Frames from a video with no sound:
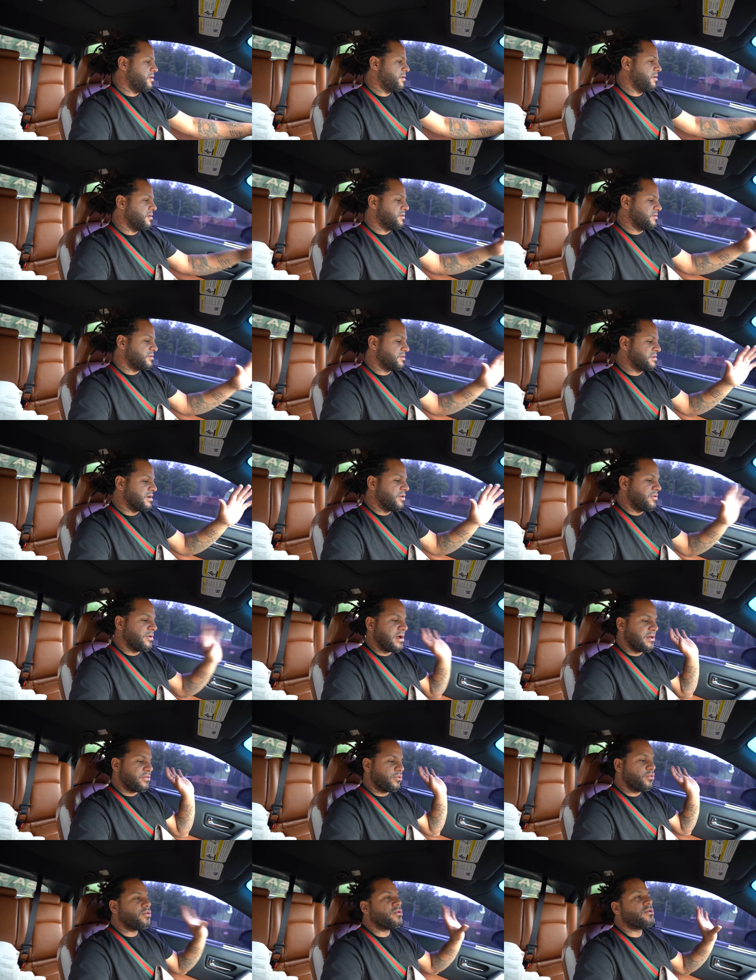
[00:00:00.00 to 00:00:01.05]
Since I don't
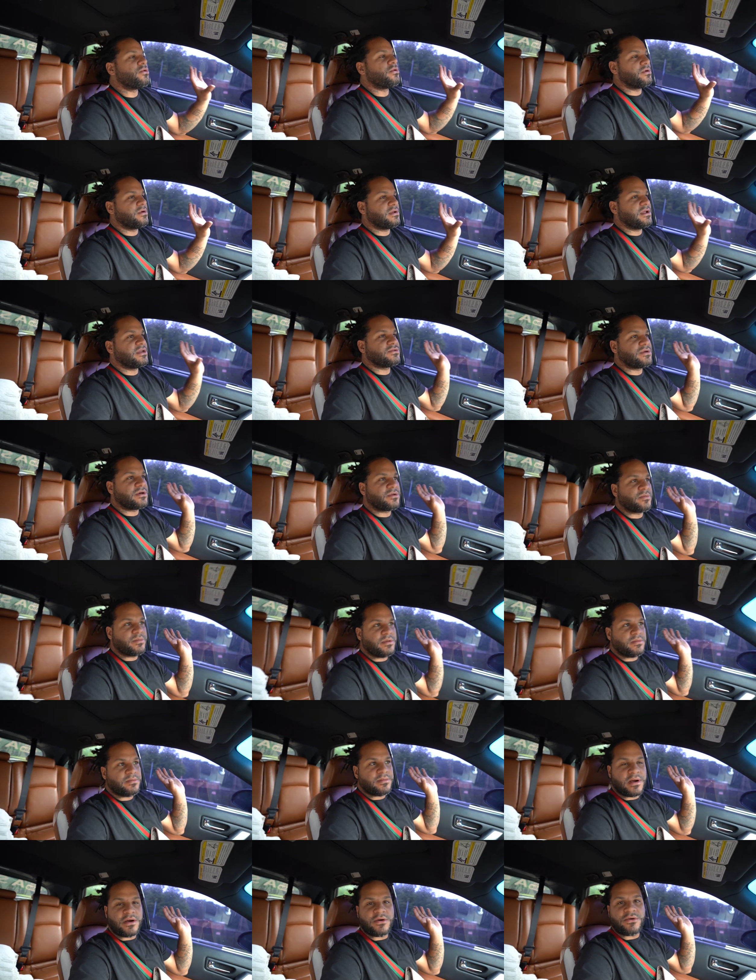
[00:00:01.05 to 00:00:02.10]
got no horn, that's why I don't
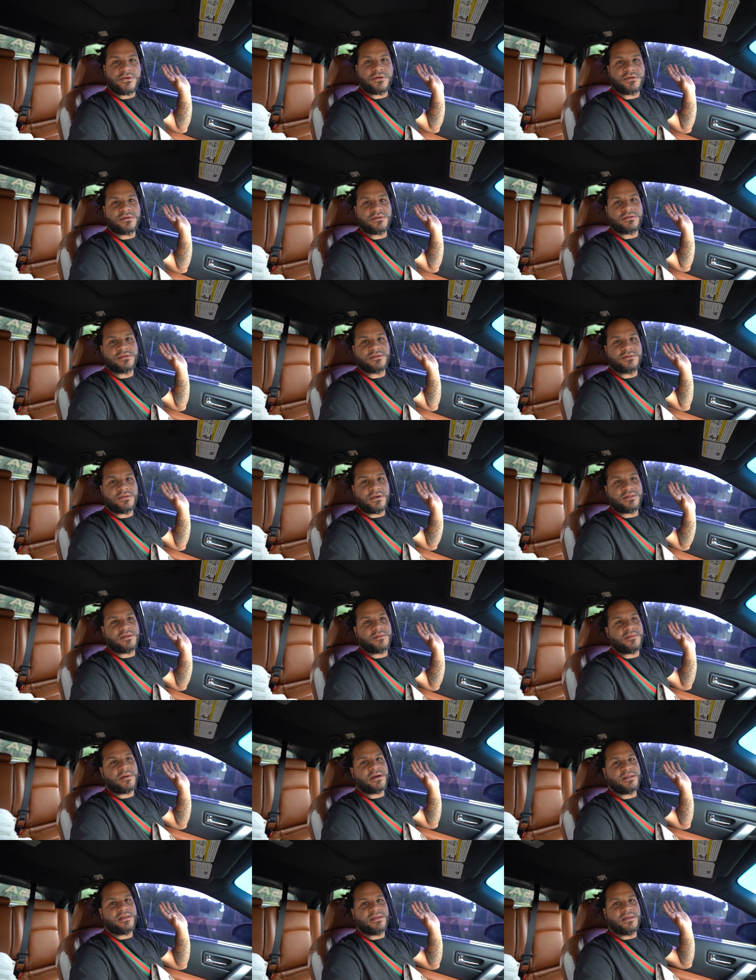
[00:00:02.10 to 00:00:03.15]
beat my horn to
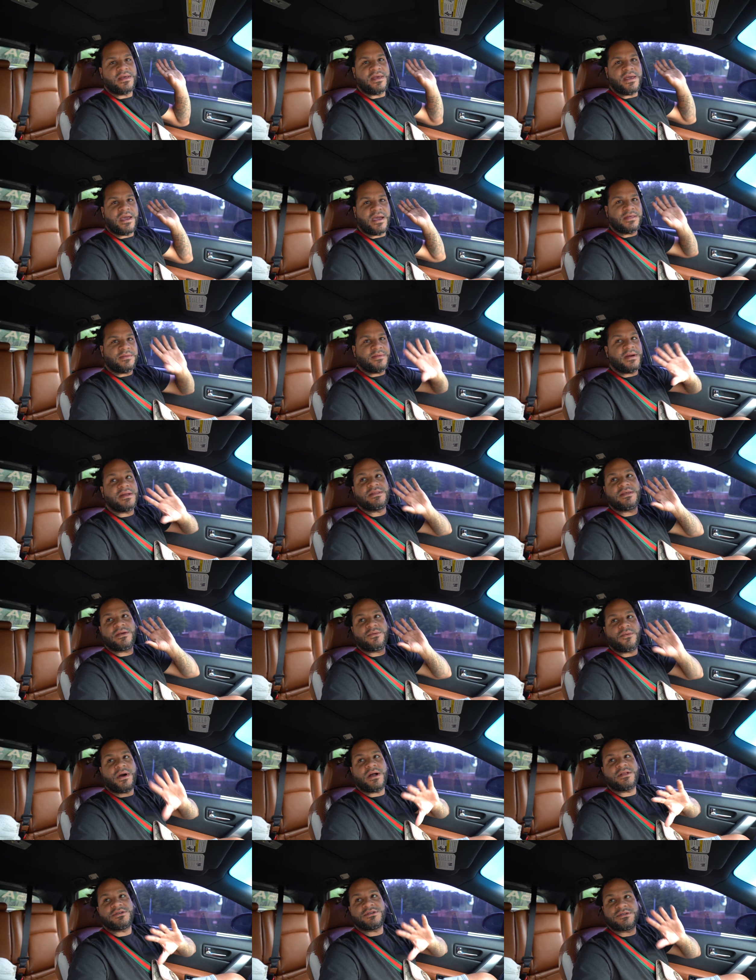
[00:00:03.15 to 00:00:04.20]
anybody. Anybody that
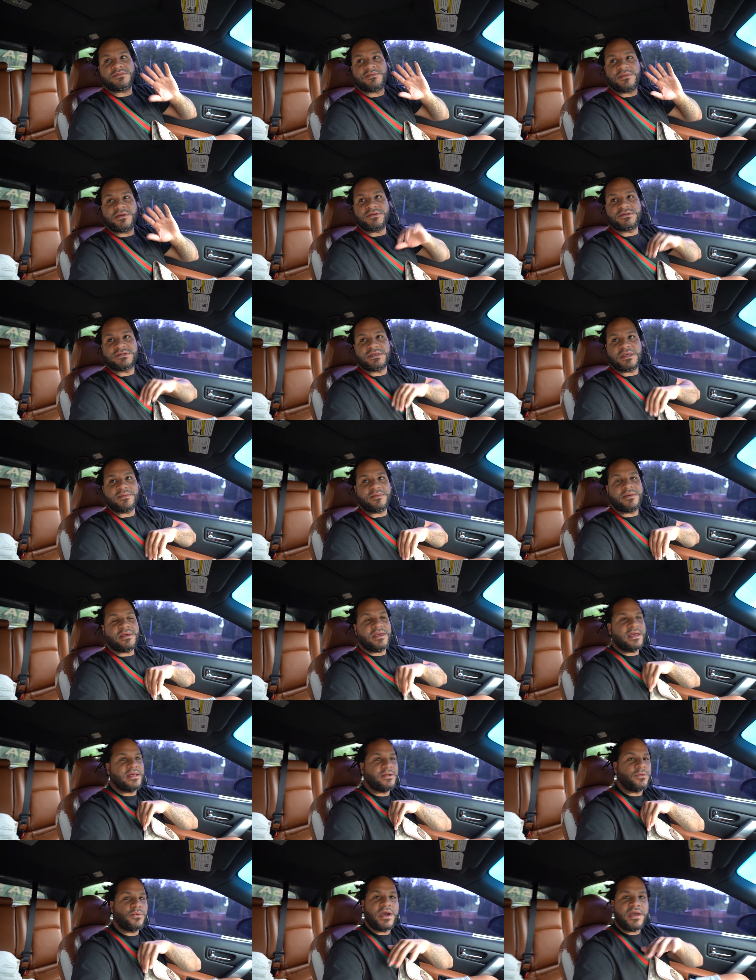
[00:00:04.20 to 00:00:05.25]
watches me or see me
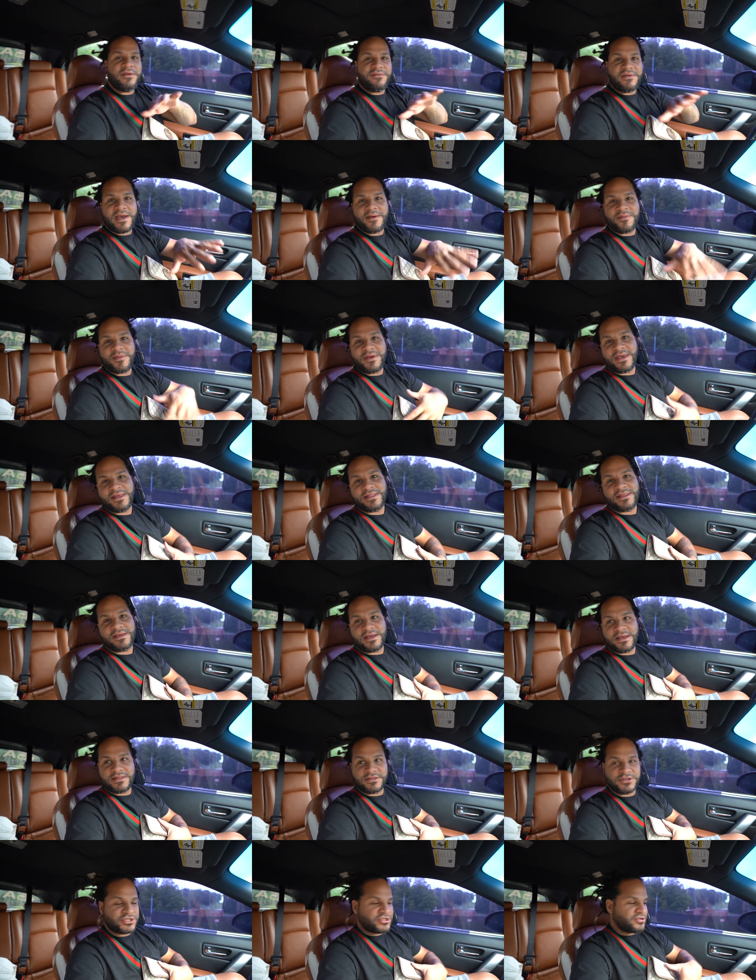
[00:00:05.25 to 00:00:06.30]
and wave at me in the
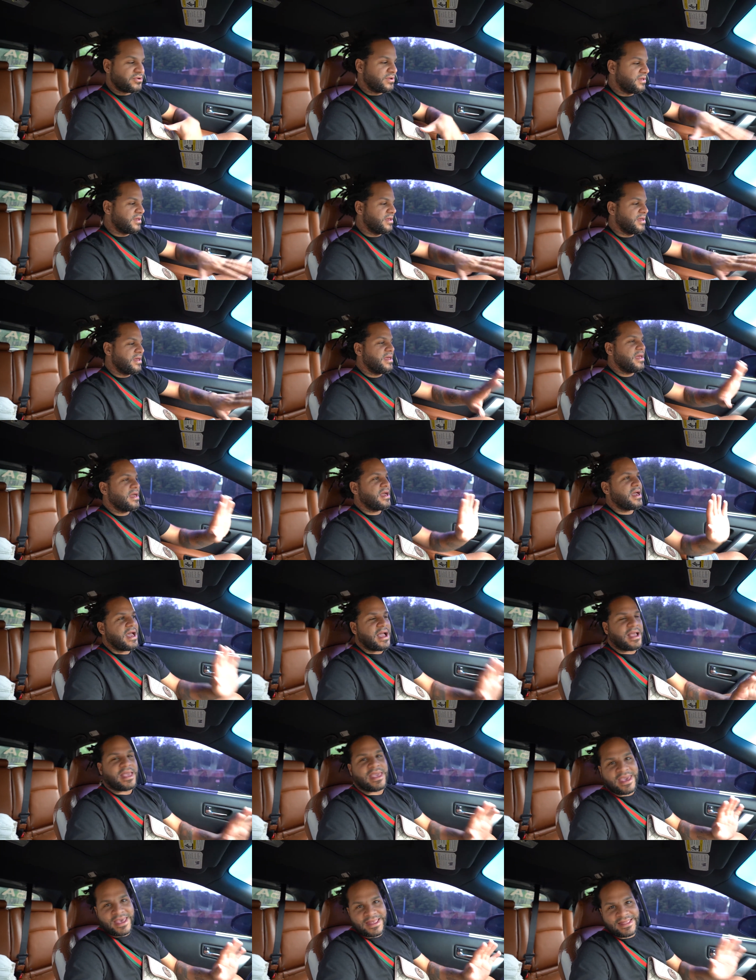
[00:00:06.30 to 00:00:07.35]
in the street,
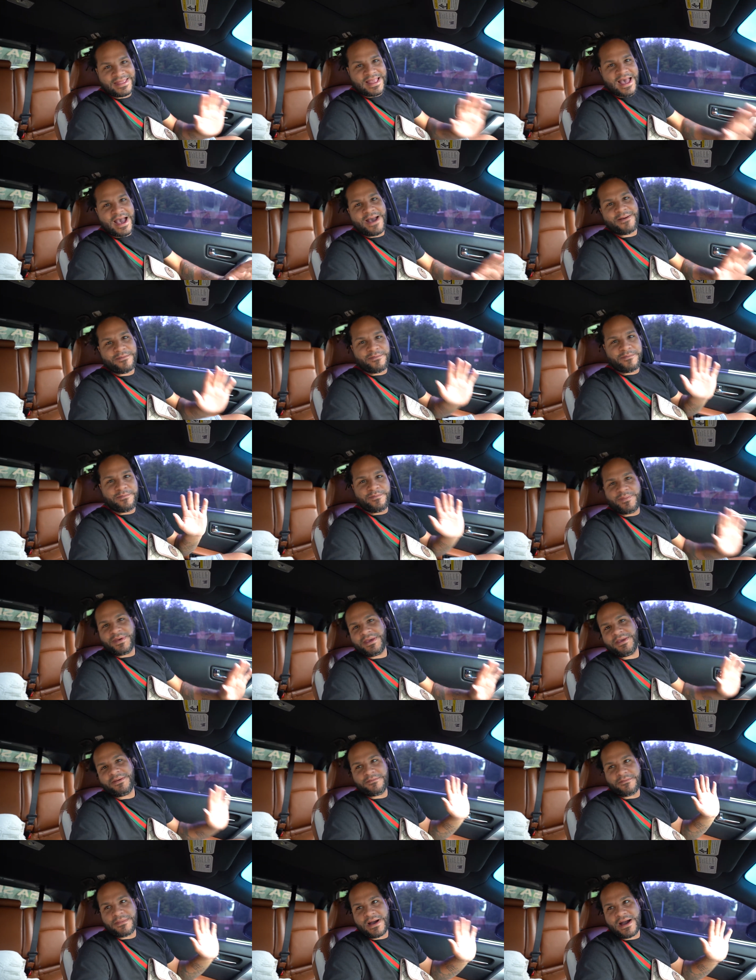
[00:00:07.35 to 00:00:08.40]
I cannot
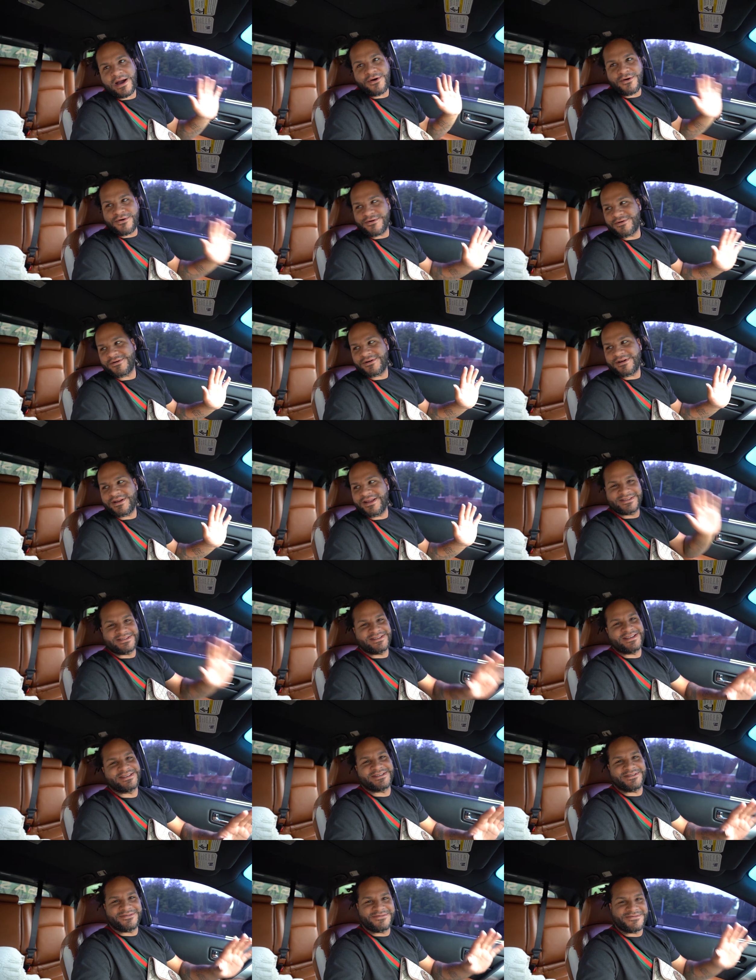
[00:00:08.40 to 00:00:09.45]
beat my horn. It
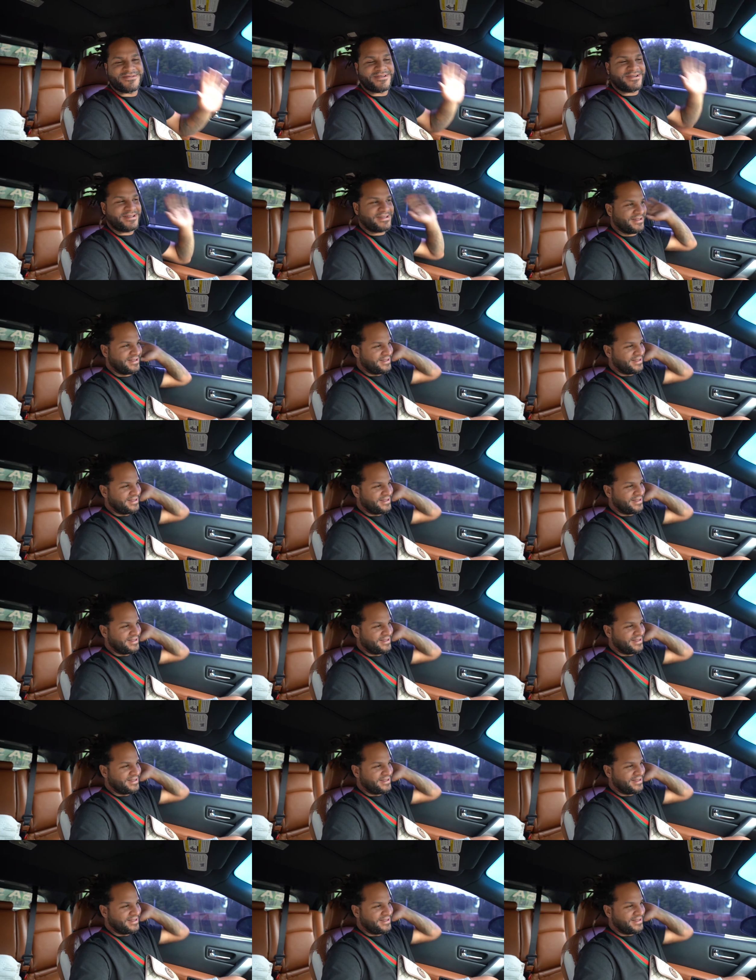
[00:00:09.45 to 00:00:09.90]
doesn't work.